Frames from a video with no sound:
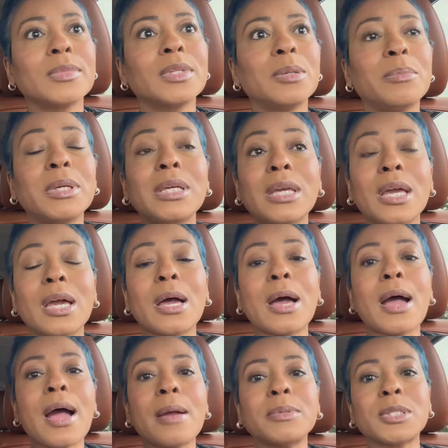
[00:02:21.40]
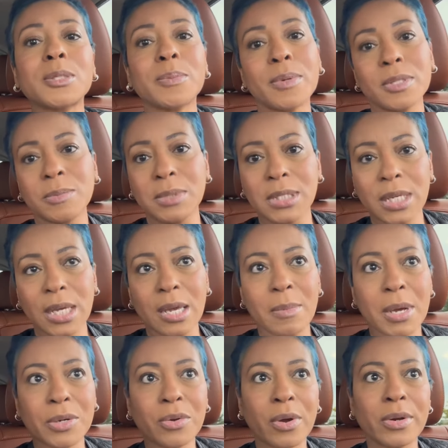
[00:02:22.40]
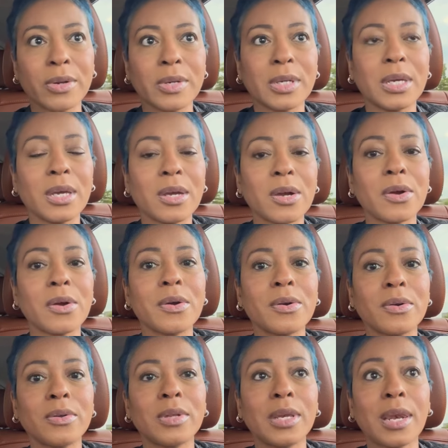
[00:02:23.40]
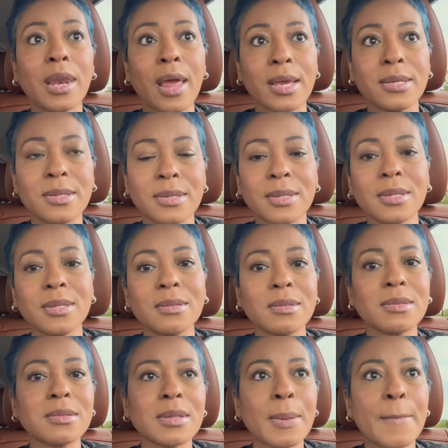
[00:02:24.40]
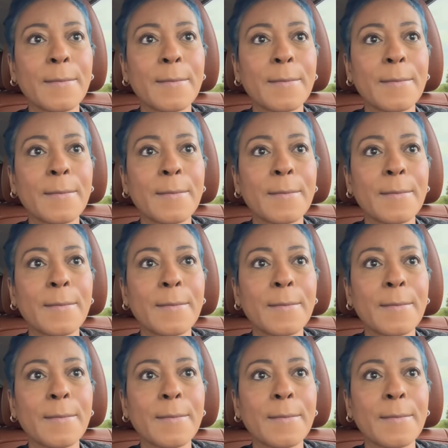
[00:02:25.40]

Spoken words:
But yeah, I'm supposed to be taking my daughter to get her license.